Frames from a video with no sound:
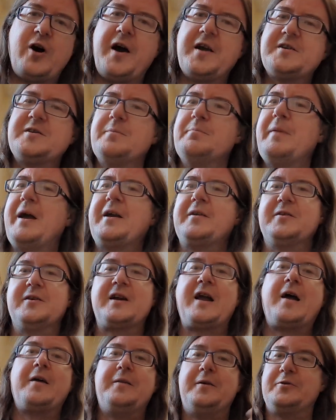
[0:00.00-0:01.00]
trying to make
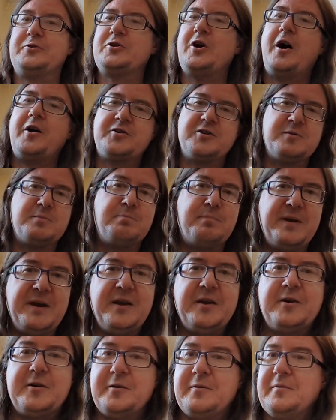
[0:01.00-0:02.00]
the Catholic Church as
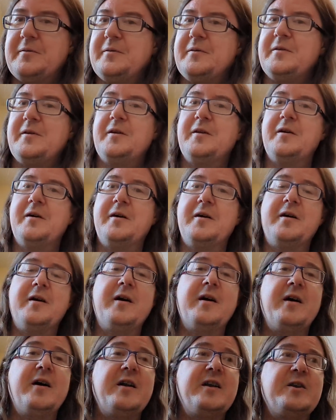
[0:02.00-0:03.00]
big and
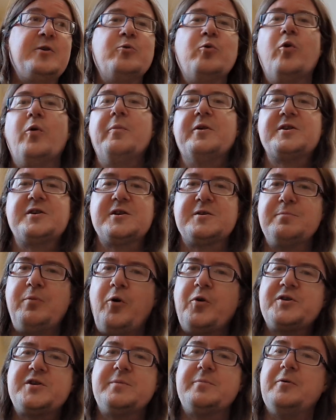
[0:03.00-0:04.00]
enormous as
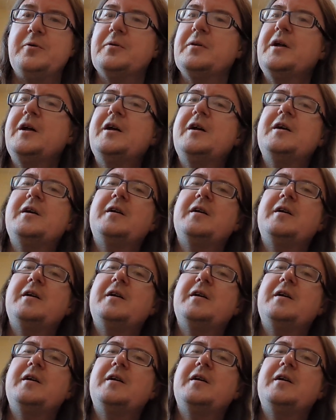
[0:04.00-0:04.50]
possible.